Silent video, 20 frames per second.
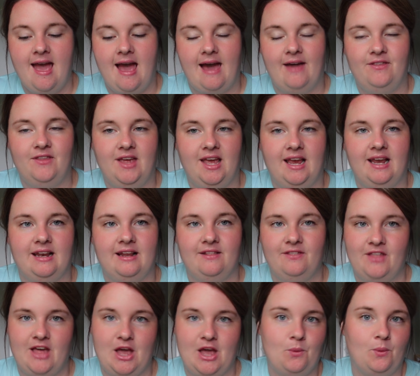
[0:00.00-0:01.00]
and
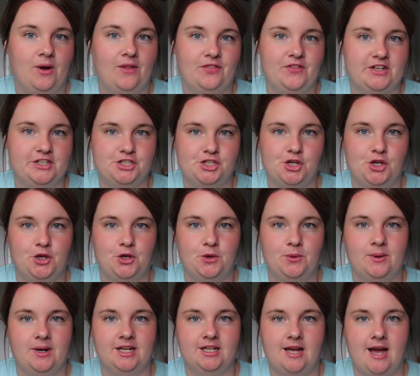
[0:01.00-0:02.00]
then they want the
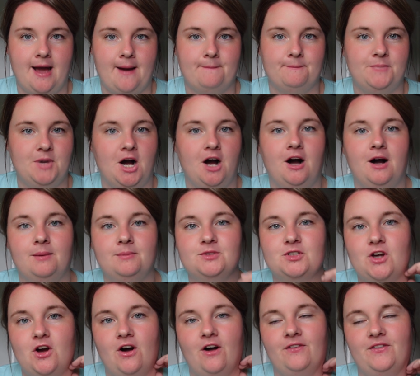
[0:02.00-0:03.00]
2 palms
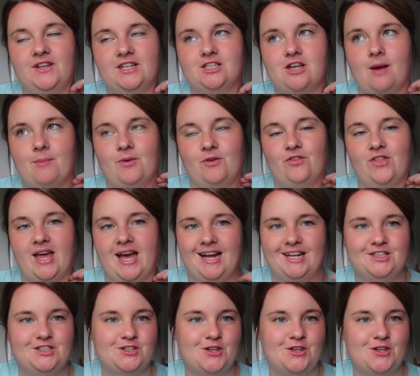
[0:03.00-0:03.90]
on the top of the head.